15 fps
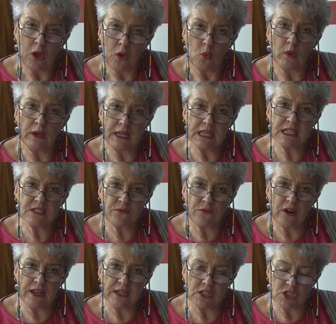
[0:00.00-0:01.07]
When his
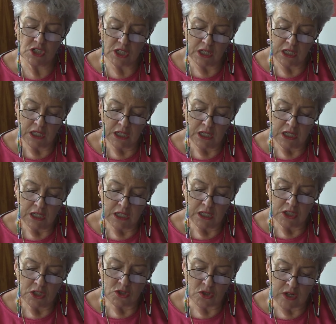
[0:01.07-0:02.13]
French
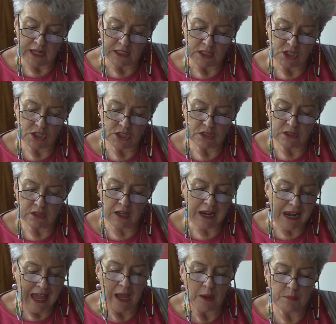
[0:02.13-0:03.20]
trench
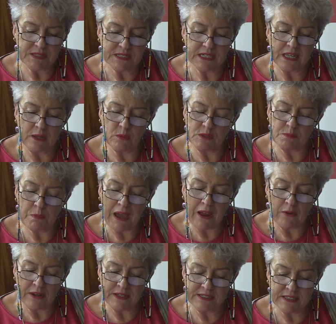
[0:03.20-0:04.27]
collapsed and he was
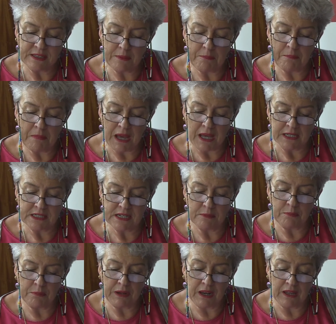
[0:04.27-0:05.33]
buried in the mud
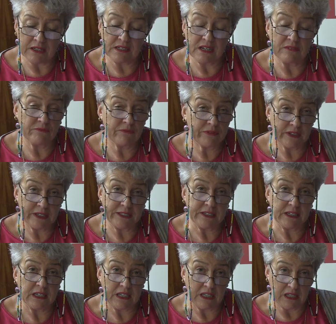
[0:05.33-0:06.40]
and blood and
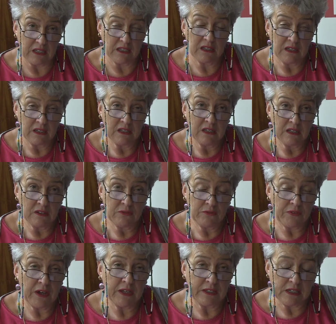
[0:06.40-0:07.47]
finally
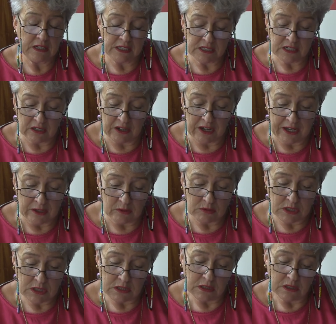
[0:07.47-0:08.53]
dug
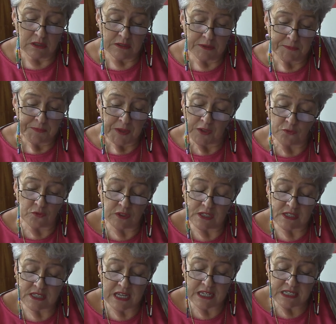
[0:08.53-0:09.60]
out, at
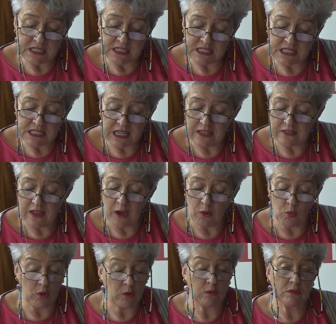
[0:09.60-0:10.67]
first they didn't see that
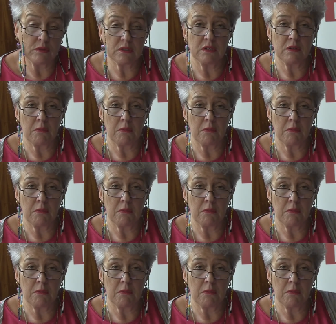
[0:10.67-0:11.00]
wound,